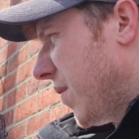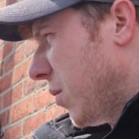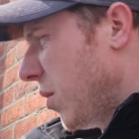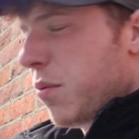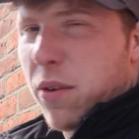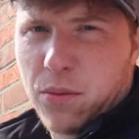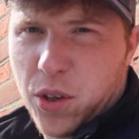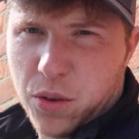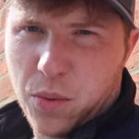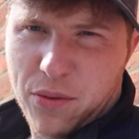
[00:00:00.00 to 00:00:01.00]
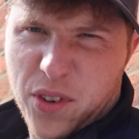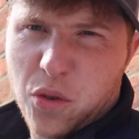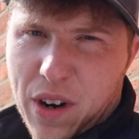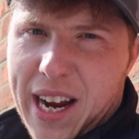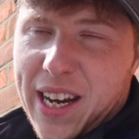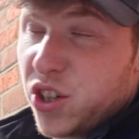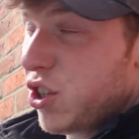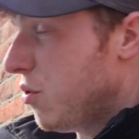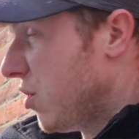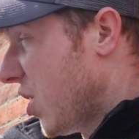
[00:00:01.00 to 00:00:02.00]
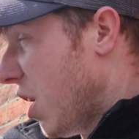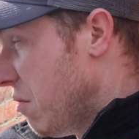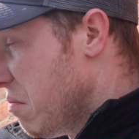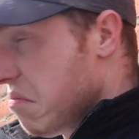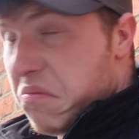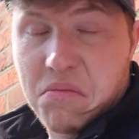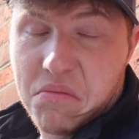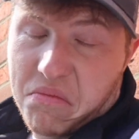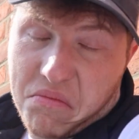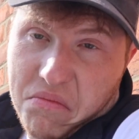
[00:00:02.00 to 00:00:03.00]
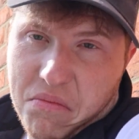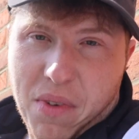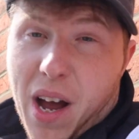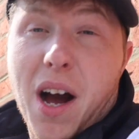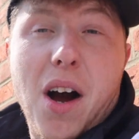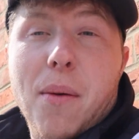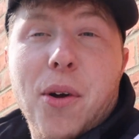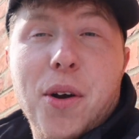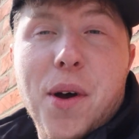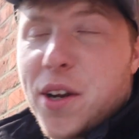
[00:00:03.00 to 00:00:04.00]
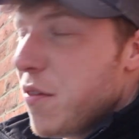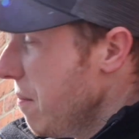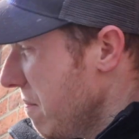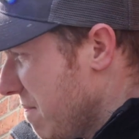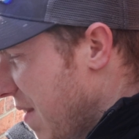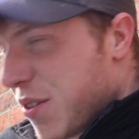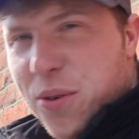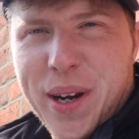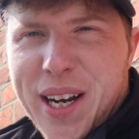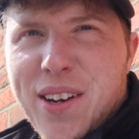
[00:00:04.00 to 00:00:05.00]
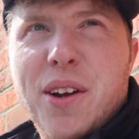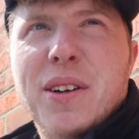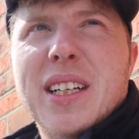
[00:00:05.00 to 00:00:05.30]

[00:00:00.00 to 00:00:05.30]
with fuel related issues. So I'm not going to argue with him, that's what we're going to do.